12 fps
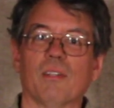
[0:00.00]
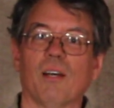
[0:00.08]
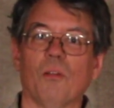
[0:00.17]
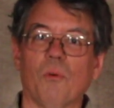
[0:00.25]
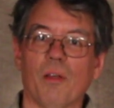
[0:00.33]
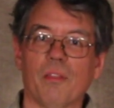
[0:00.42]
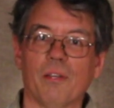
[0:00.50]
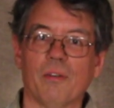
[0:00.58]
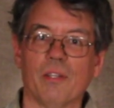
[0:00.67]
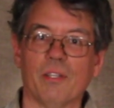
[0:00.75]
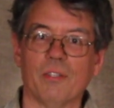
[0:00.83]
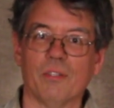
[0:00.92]
Galois
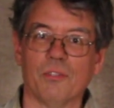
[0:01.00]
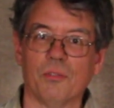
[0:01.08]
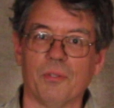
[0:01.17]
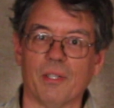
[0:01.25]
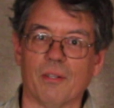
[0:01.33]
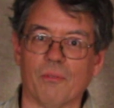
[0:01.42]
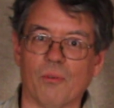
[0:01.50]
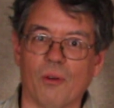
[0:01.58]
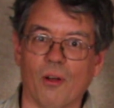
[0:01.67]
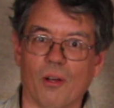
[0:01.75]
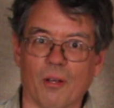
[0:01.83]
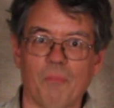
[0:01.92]
Theory, You're Doing It
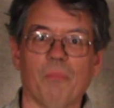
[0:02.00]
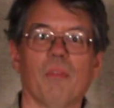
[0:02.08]
Wrong.